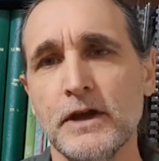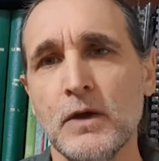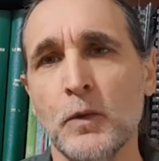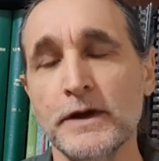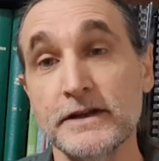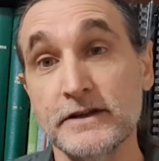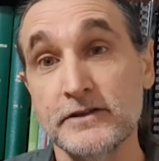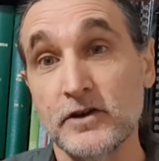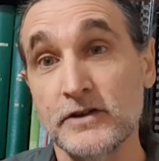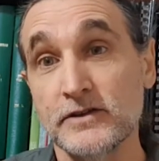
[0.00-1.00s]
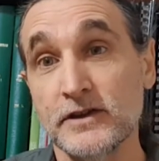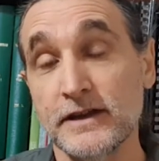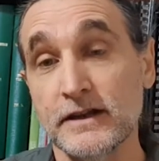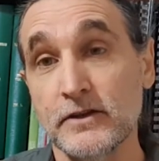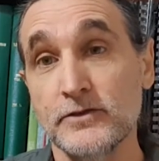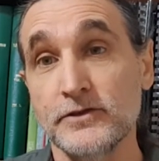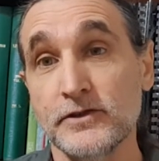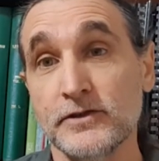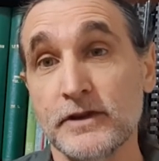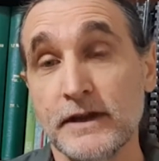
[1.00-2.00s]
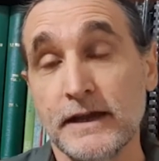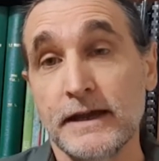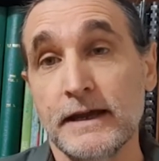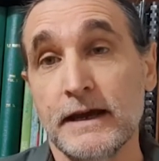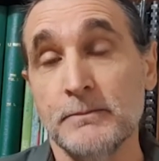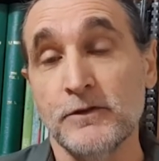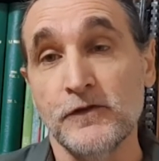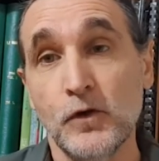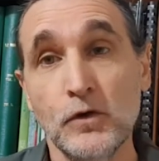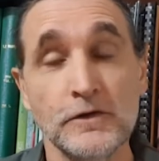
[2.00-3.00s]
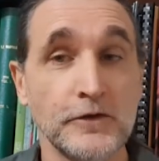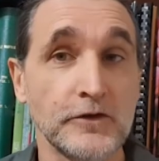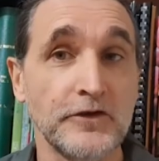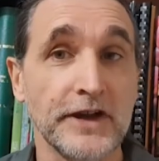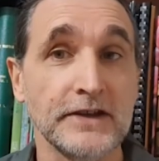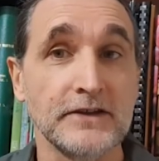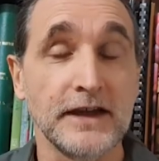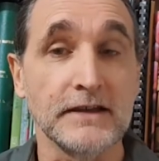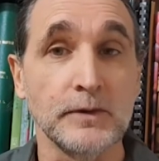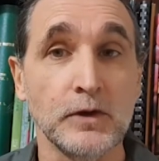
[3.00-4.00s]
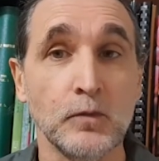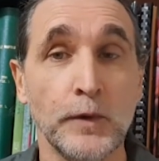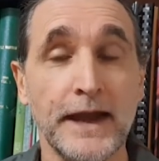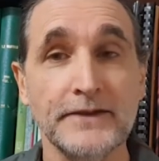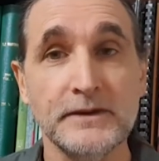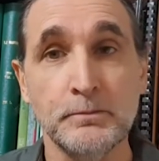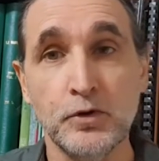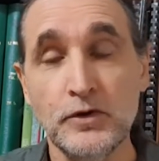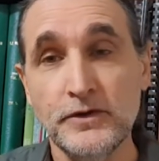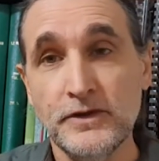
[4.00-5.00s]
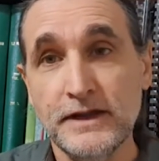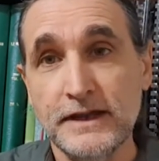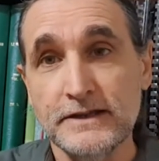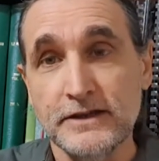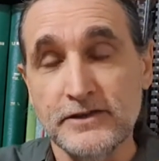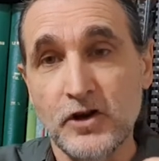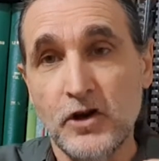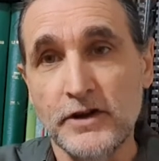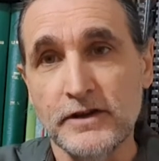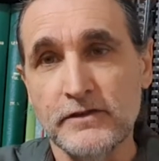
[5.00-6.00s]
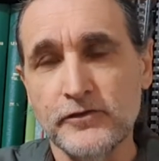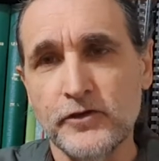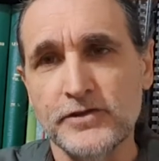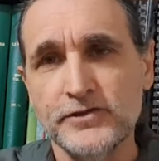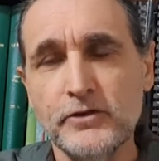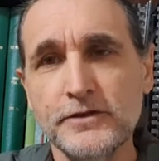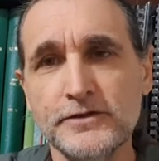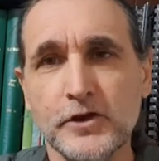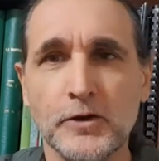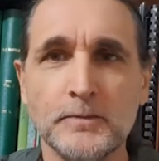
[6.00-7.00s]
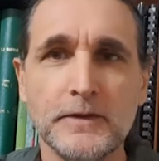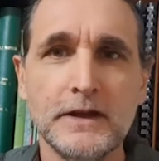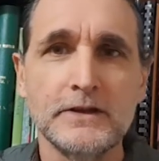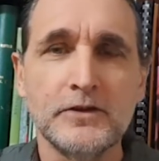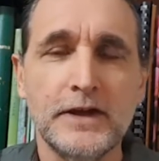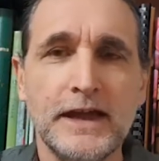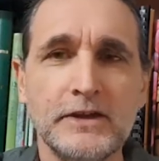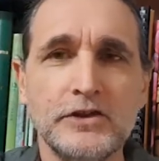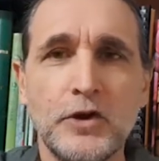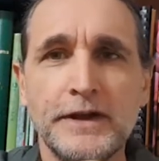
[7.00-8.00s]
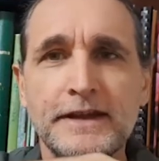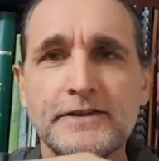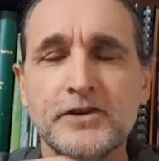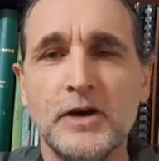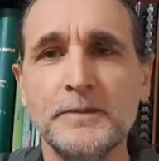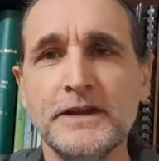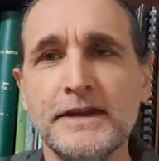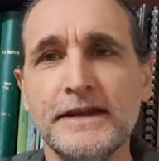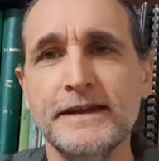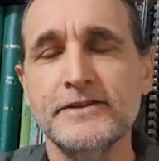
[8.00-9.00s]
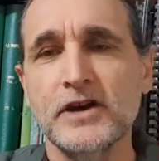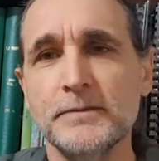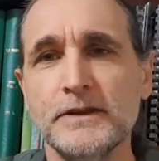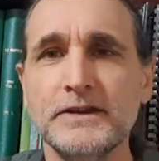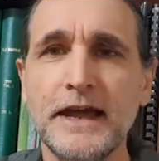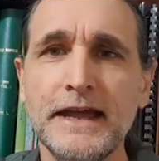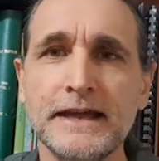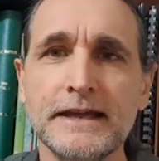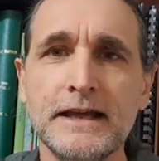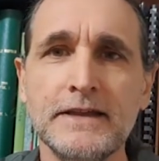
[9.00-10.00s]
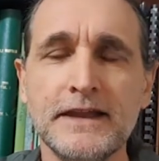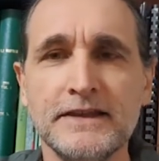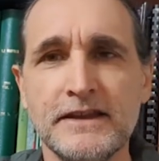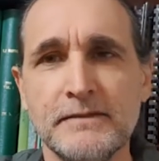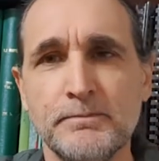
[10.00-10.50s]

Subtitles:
When I designed enclosures before for orangutans, we actually put the design through a solar scope. So, you know, each time of the year, each time of the day, that these